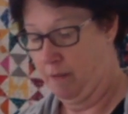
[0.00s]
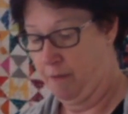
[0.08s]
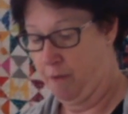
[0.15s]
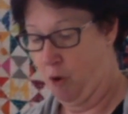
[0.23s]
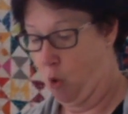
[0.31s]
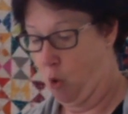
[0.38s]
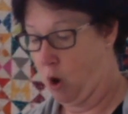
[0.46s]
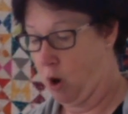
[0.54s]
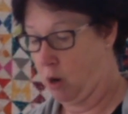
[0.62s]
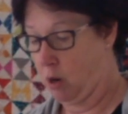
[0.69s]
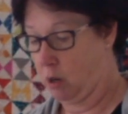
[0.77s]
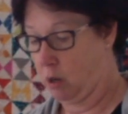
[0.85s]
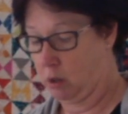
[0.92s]

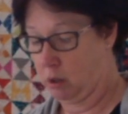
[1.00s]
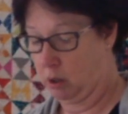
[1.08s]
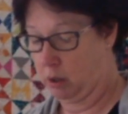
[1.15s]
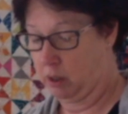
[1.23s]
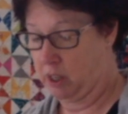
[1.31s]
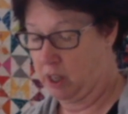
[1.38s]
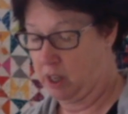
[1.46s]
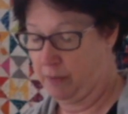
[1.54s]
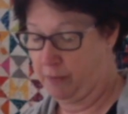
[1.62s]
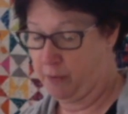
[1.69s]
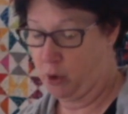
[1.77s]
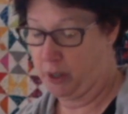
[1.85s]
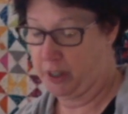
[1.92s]
for the
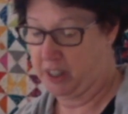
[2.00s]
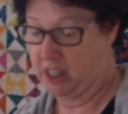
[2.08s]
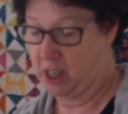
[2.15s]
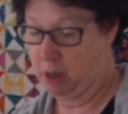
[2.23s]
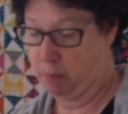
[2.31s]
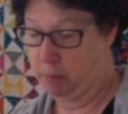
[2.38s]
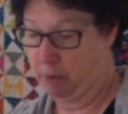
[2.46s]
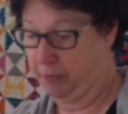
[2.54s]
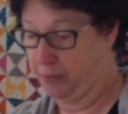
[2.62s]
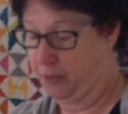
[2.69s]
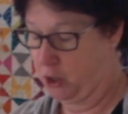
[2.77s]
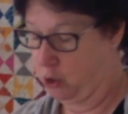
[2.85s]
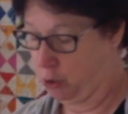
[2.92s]
foreseeable
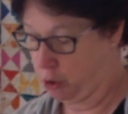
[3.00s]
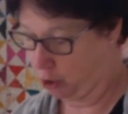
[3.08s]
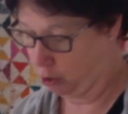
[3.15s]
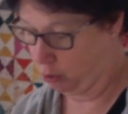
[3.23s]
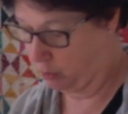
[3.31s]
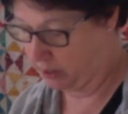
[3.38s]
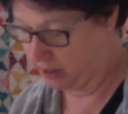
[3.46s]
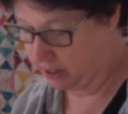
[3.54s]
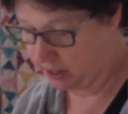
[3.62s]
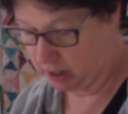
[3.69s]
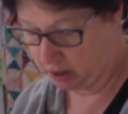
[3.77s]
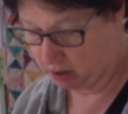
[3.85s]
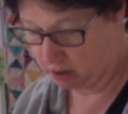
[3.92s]
future. We
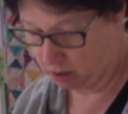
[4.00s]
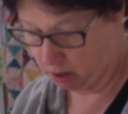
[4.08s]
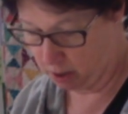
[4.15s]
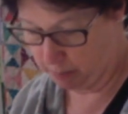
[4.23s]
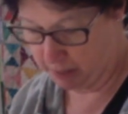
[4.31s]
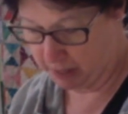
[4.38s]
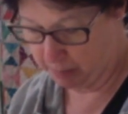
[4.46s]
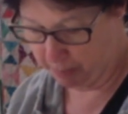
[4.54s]
think it's going to be